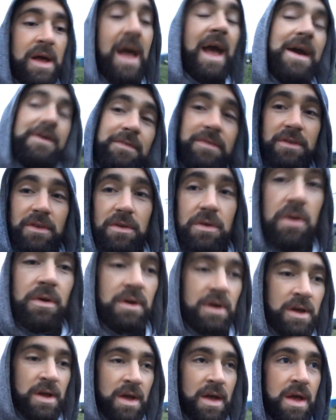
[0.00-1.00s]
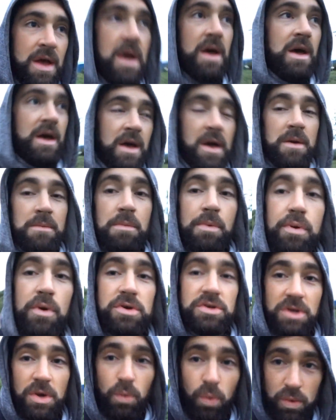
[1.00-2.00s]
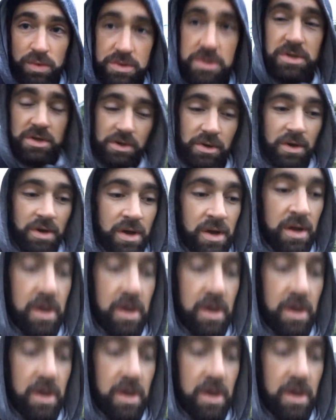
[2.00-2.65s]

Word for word: have to, but because I want to.